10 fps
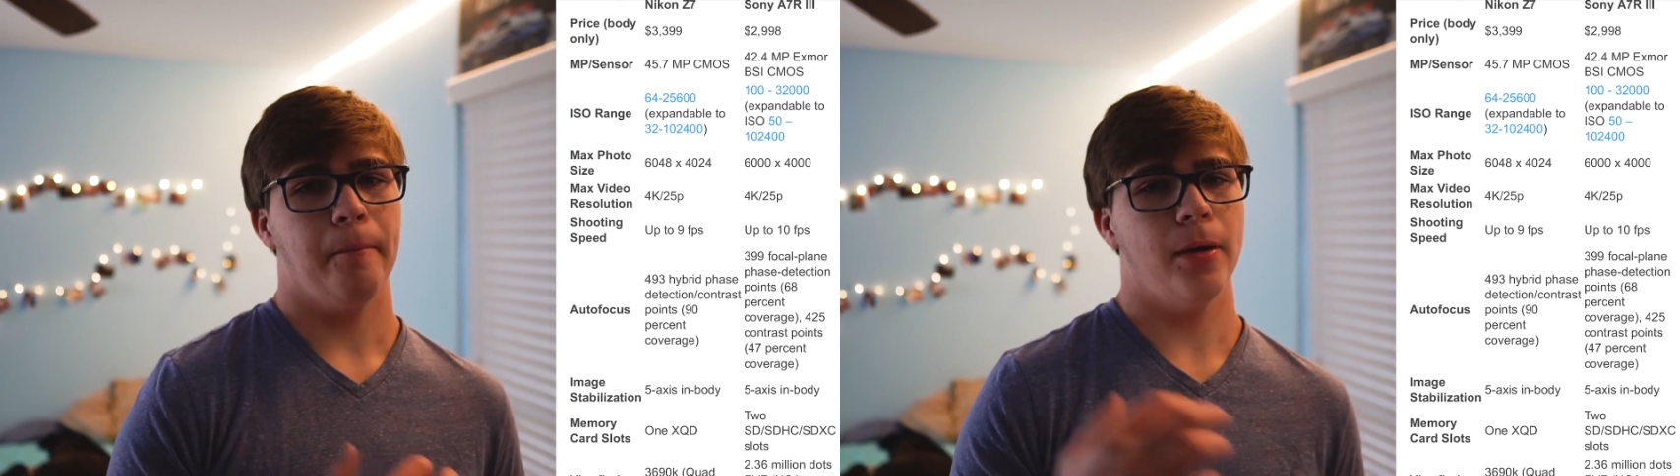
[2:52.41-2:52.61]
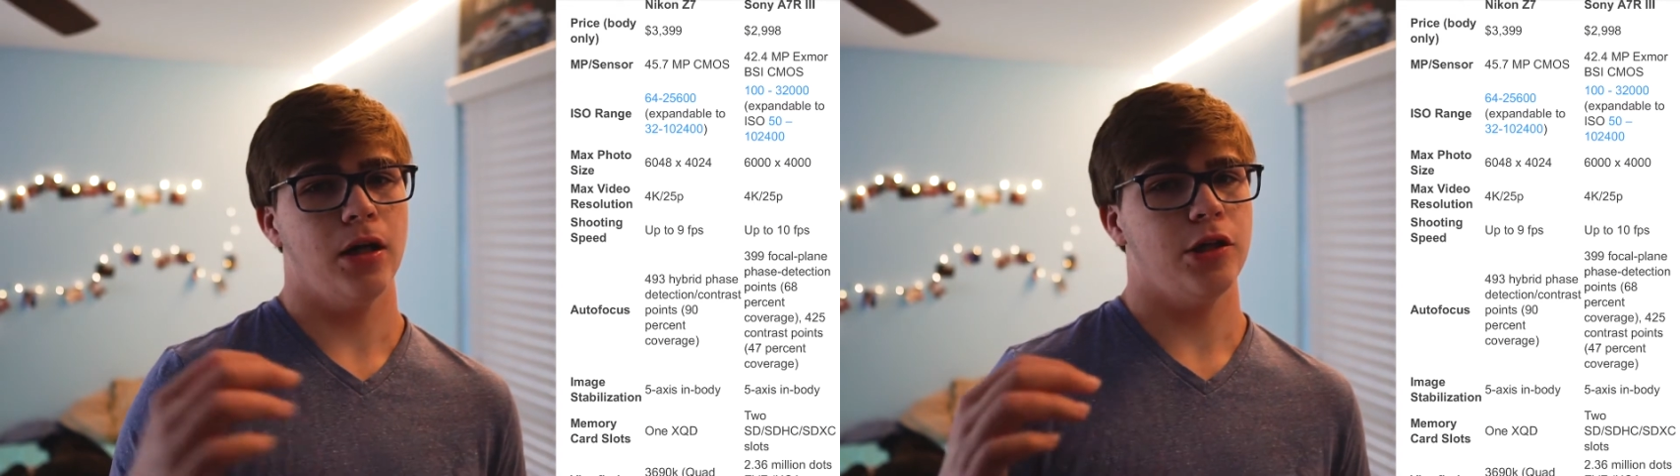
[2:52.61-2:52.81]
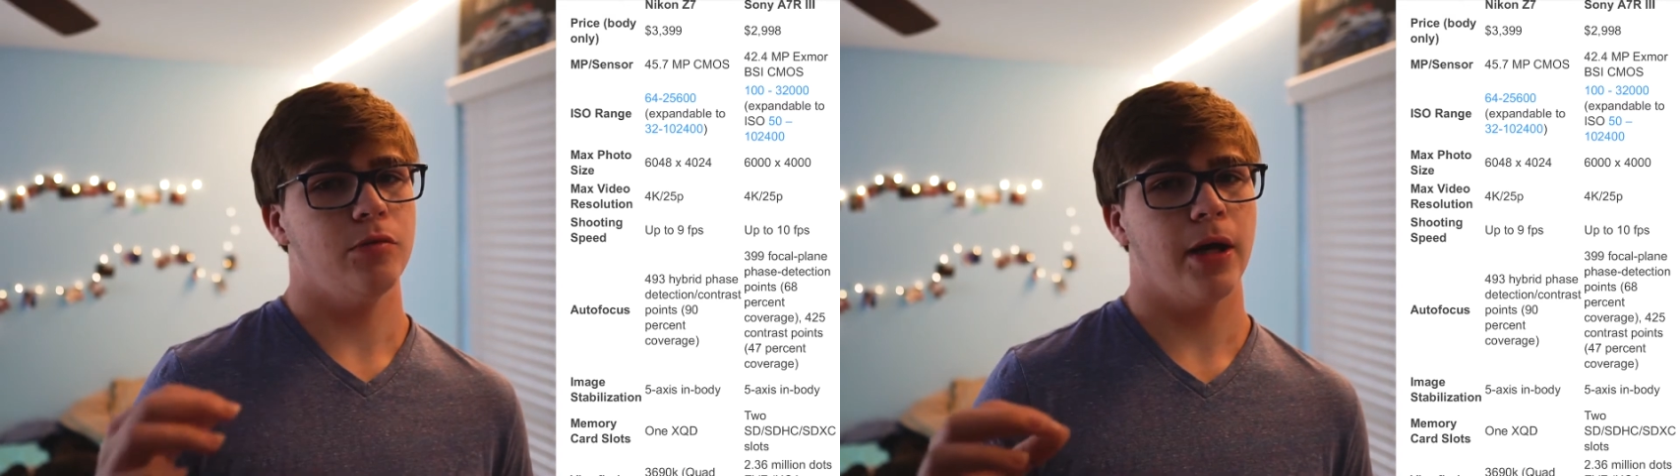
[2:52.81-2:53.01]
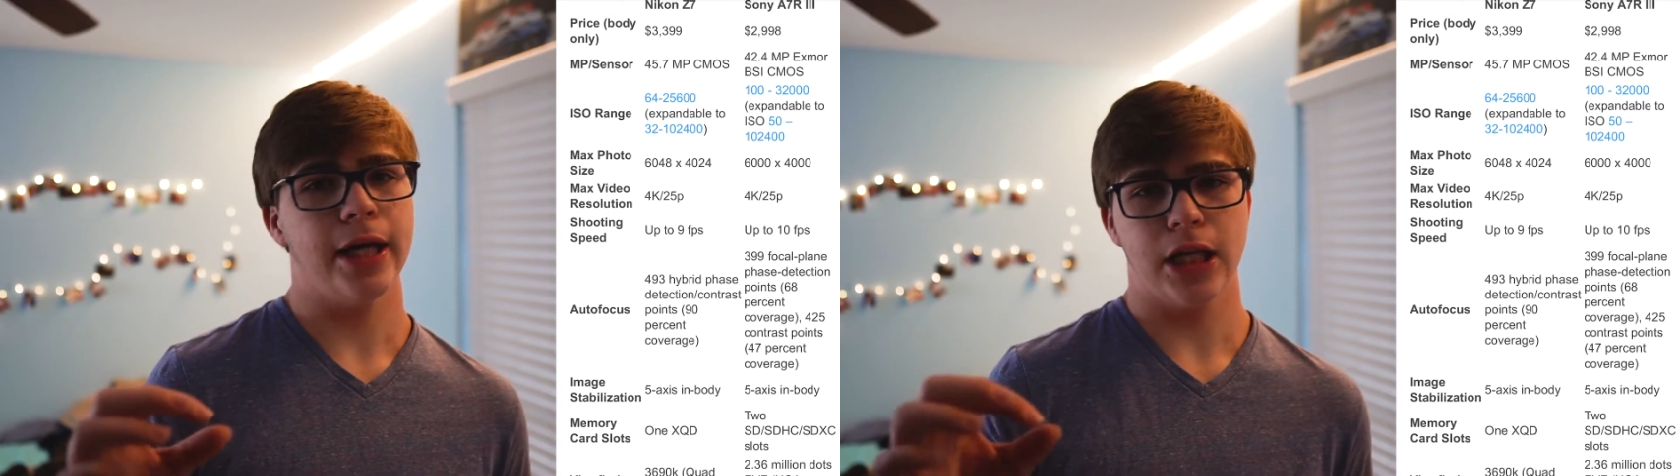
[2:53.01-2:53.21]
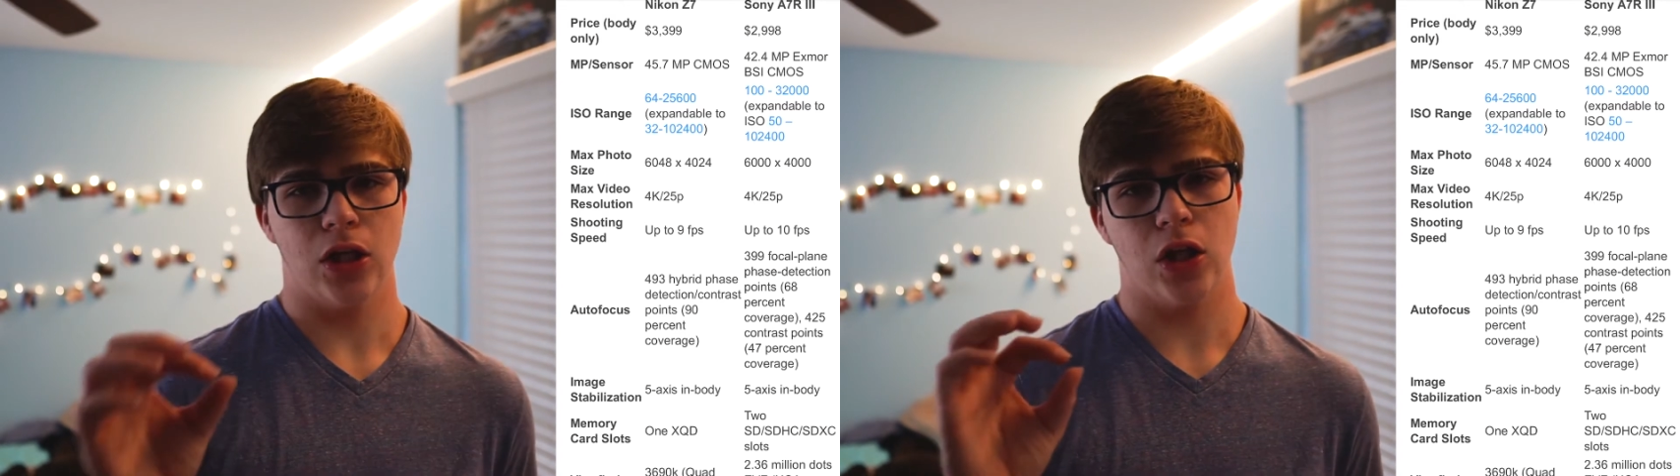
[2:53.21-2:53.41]
but you
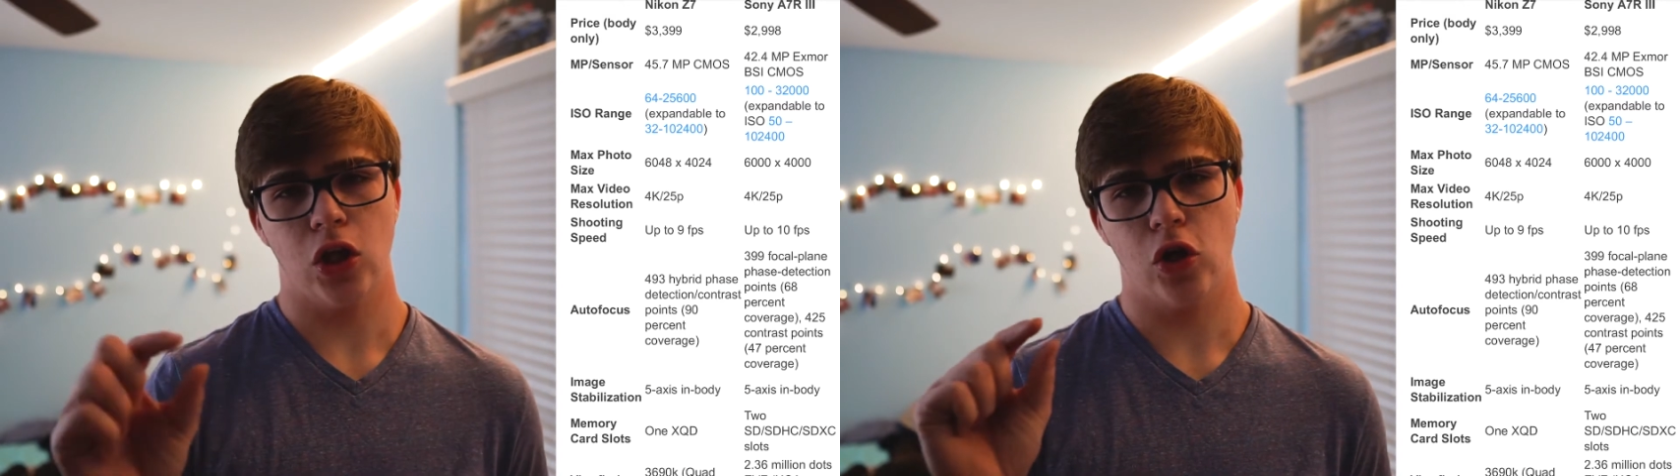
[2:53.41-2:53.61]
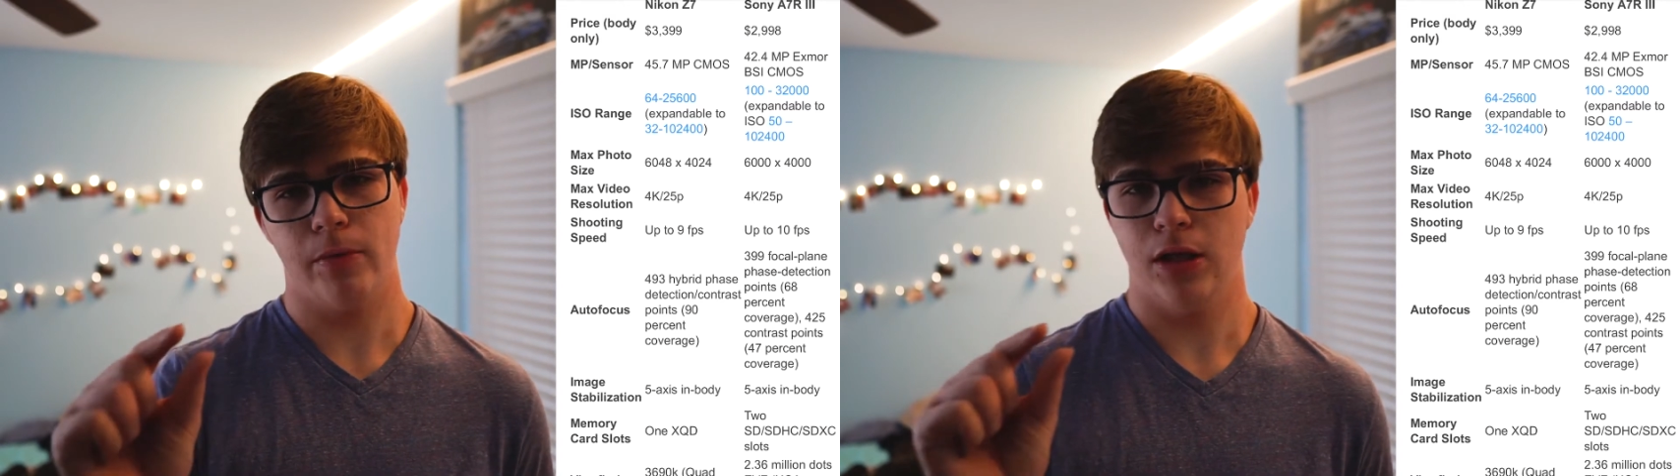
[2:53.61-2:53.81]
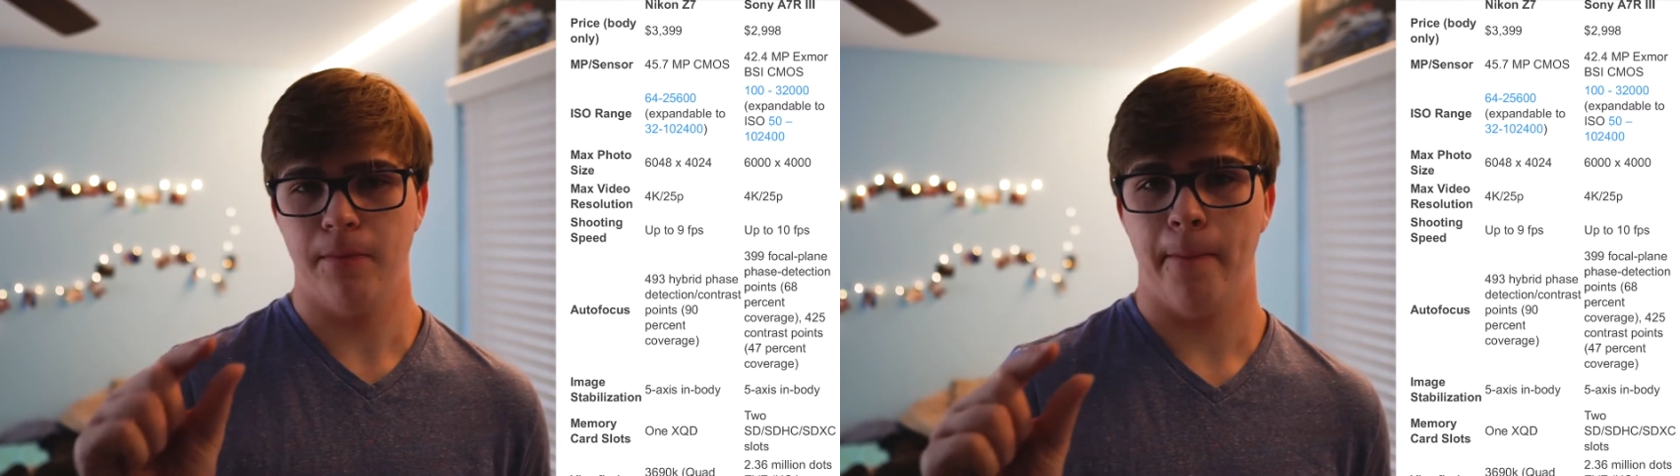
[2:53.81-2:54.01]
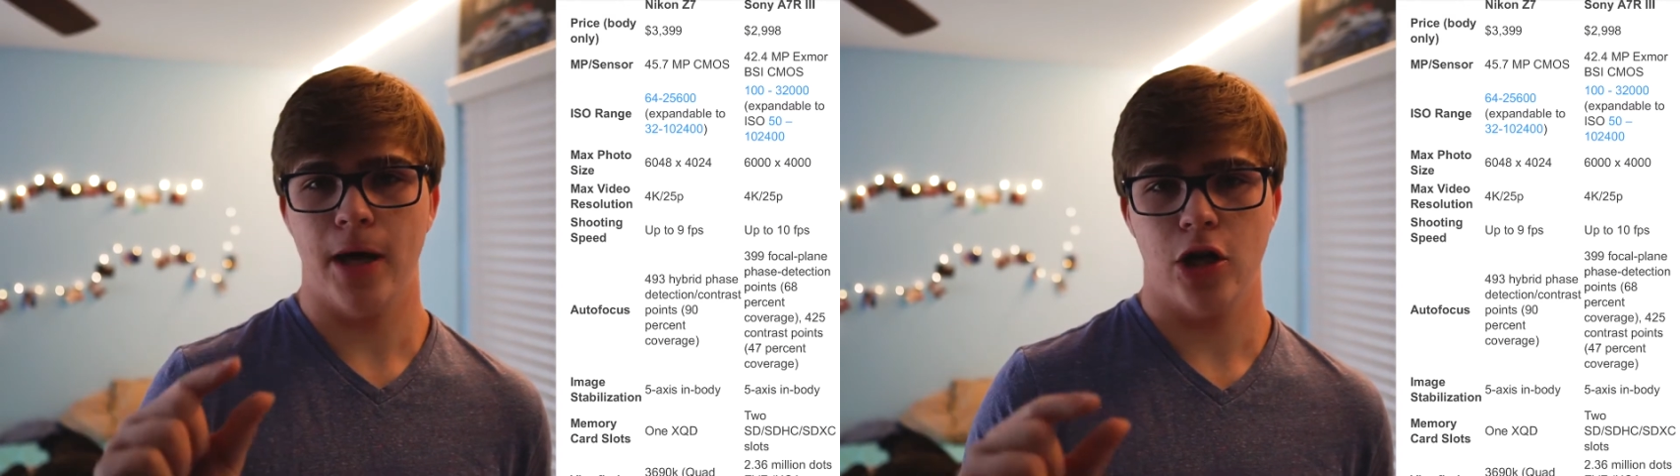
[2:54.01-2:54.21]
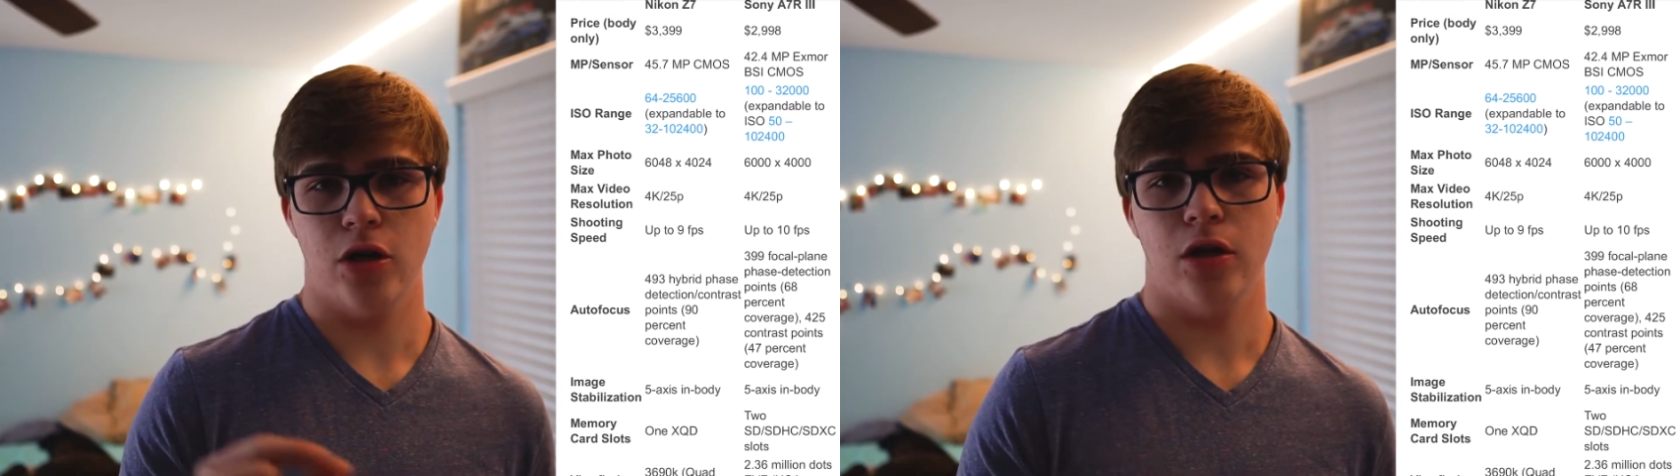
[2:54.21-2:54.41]
might get a little bit
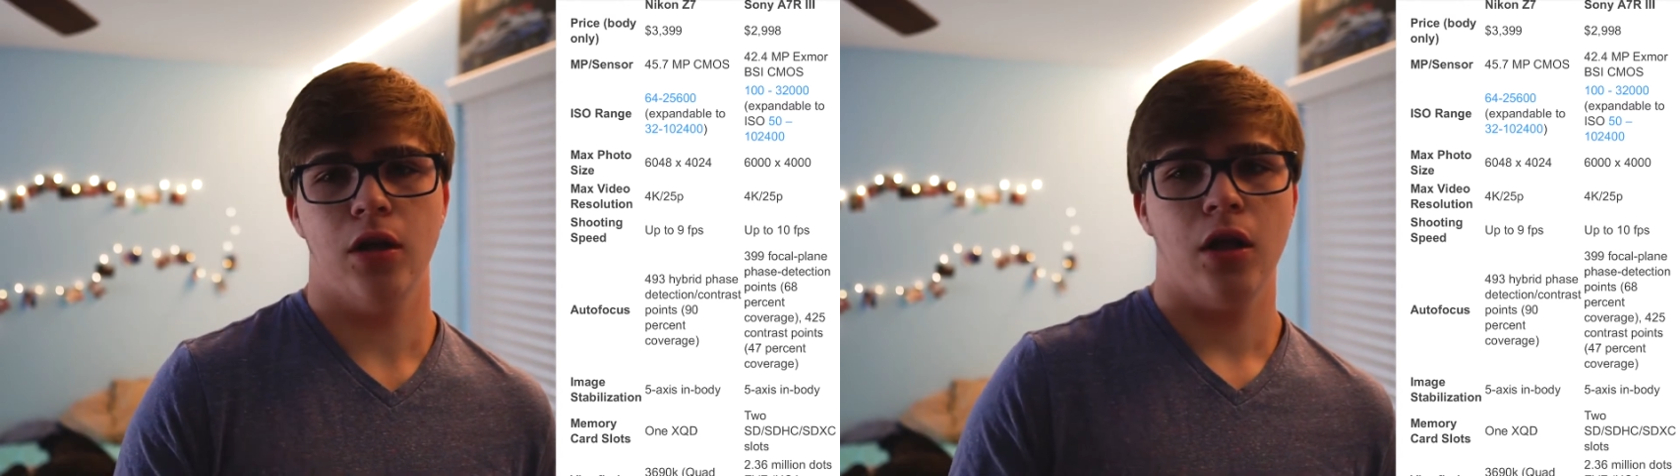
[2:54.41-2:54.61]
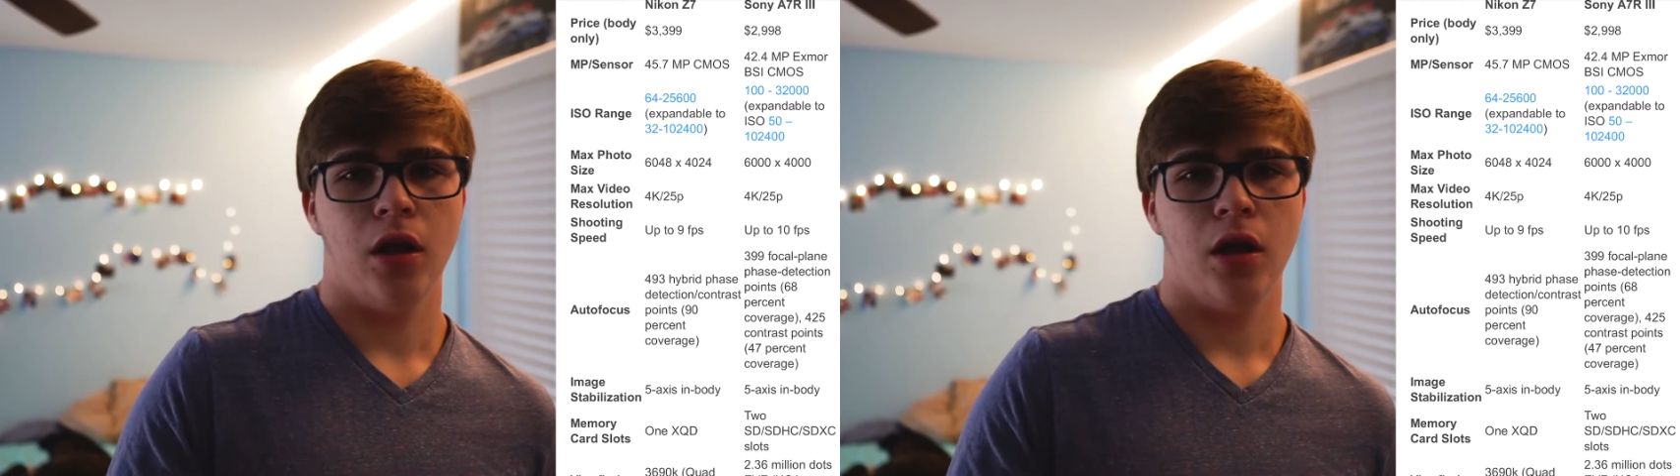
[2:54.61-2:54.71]
better